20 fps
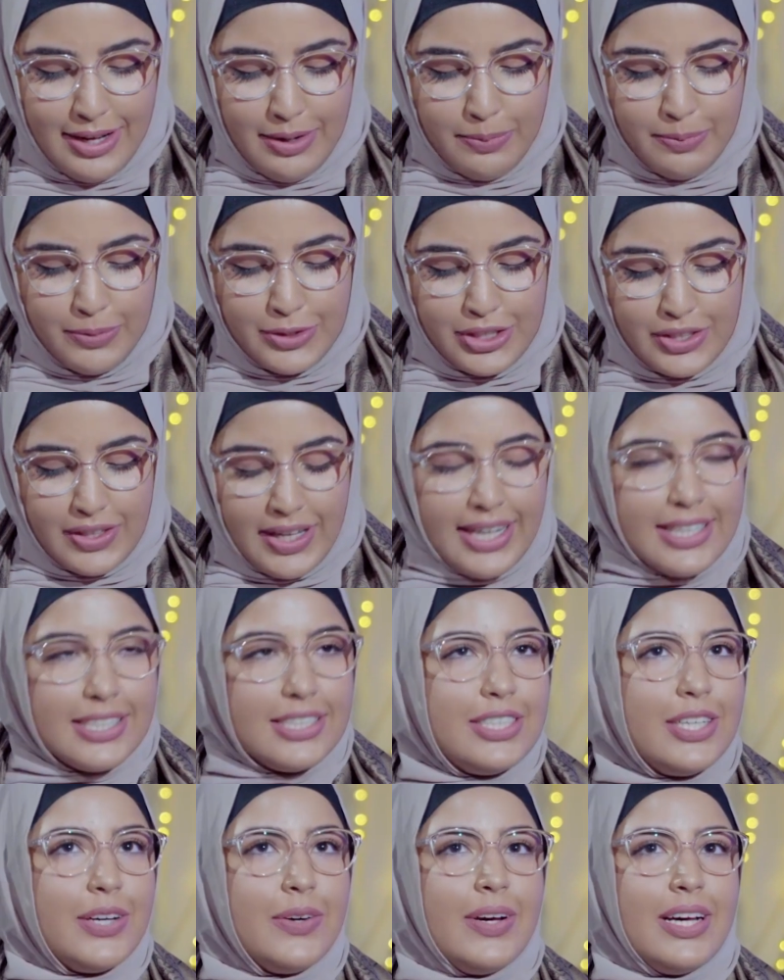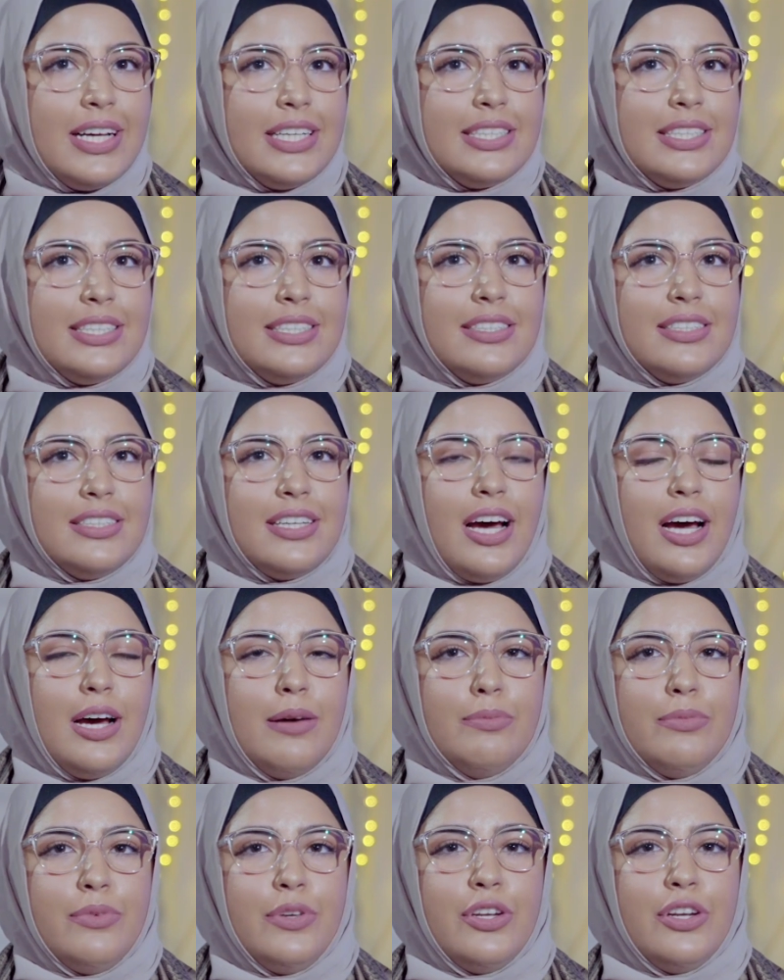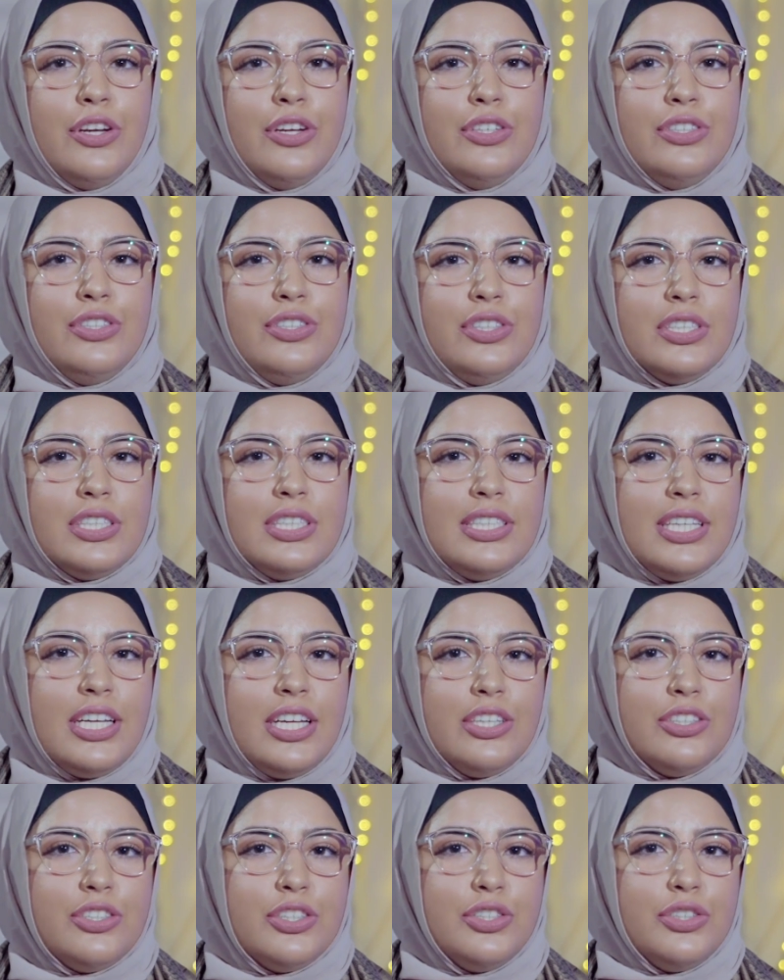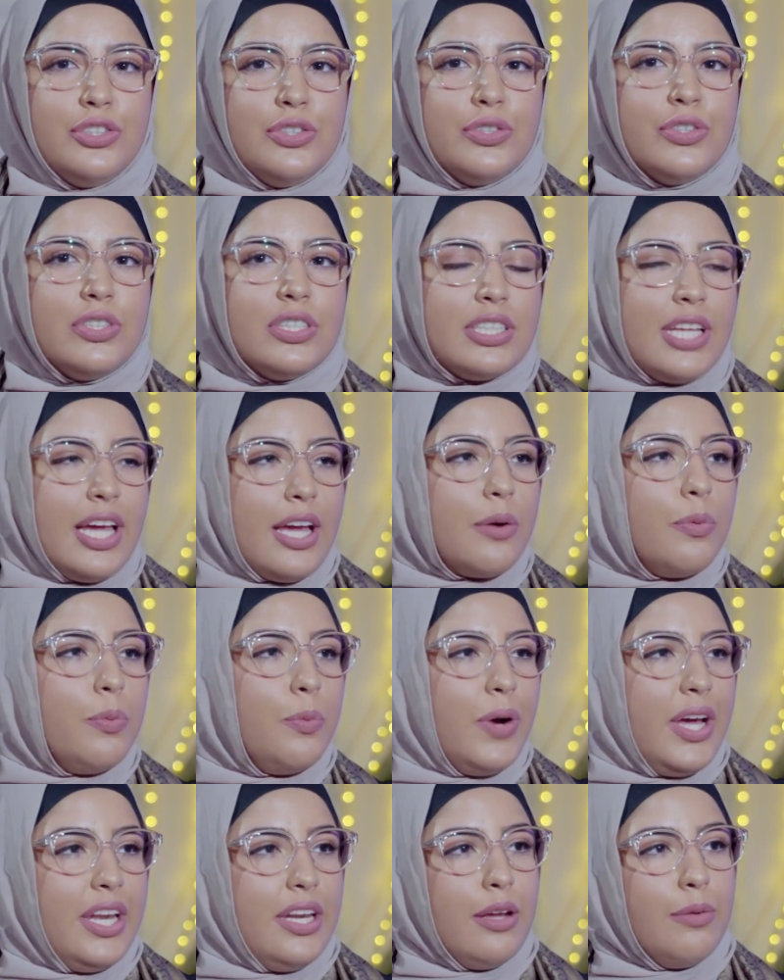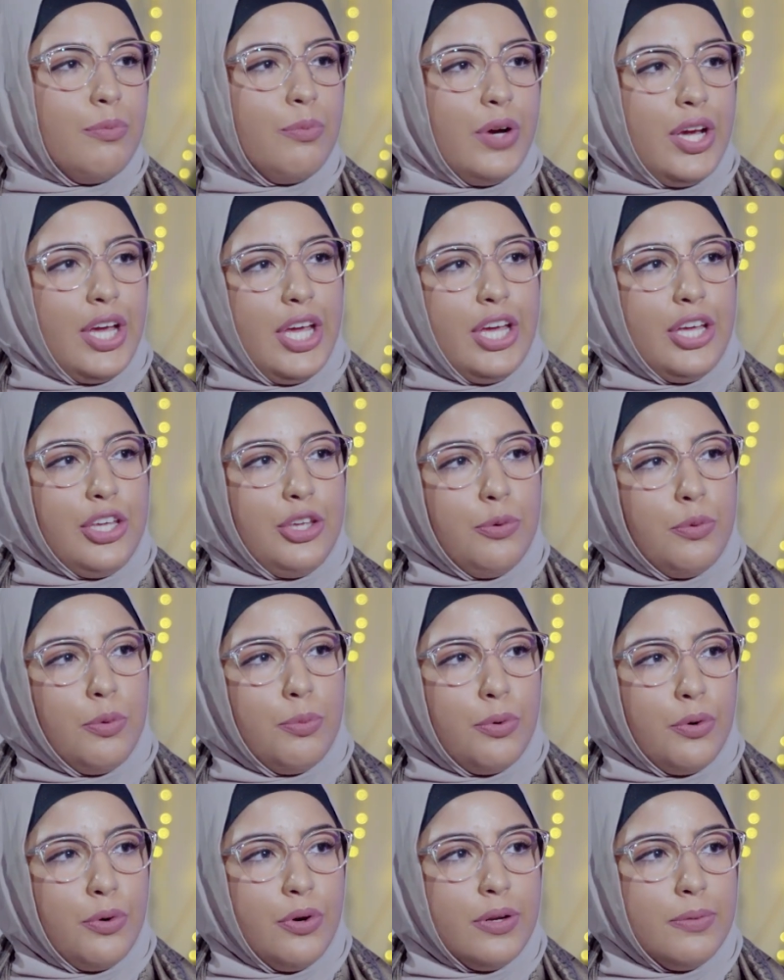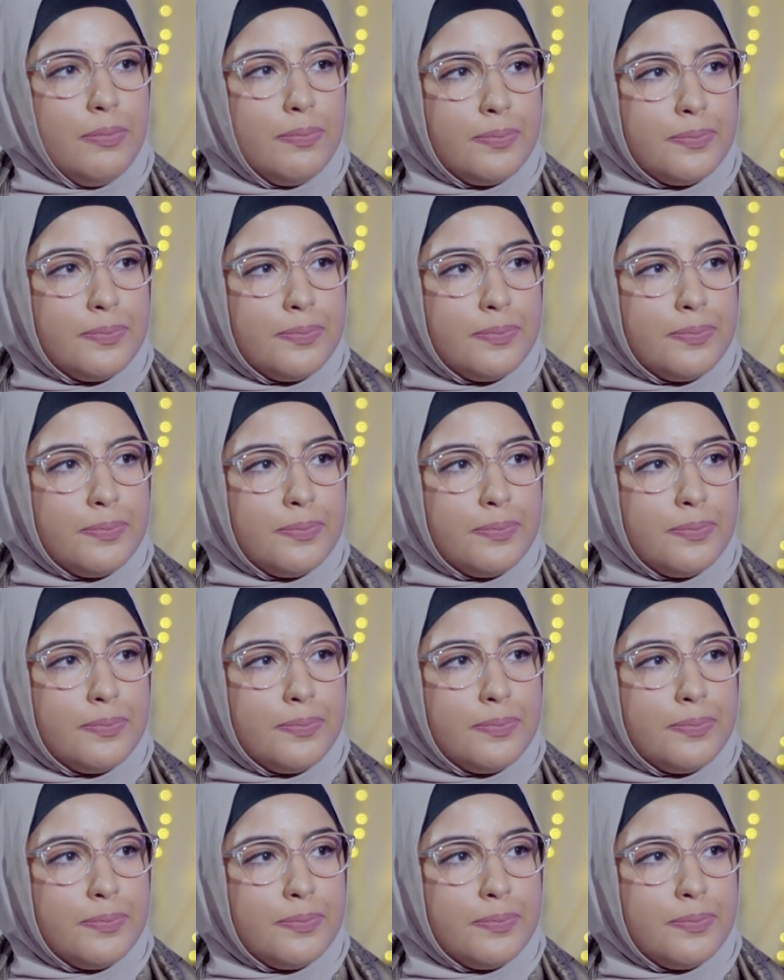Would you like to tell us, just to introduce, like when and where you were born?